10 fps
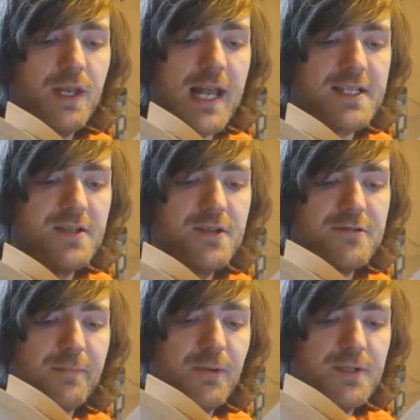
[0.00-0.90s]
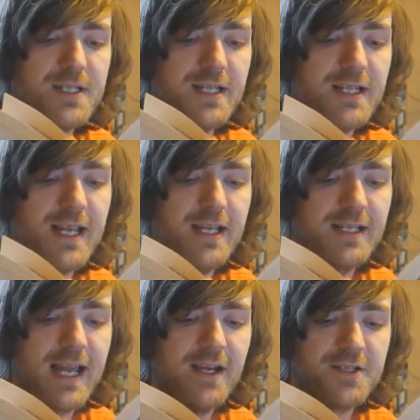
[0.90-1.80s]
the last news reports had
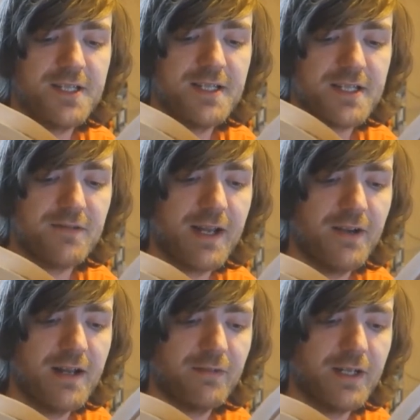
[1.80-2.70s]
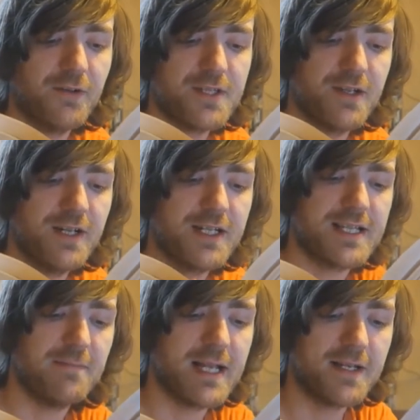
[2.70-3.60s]
indicated chaos and disarray on every continent
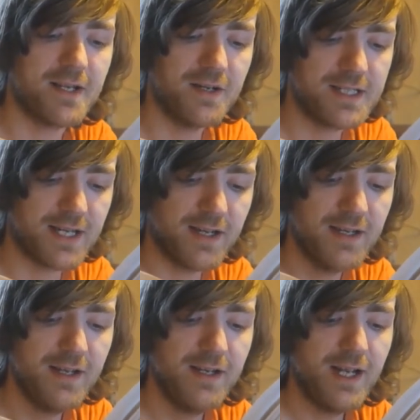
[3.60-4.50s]
except Antarctica,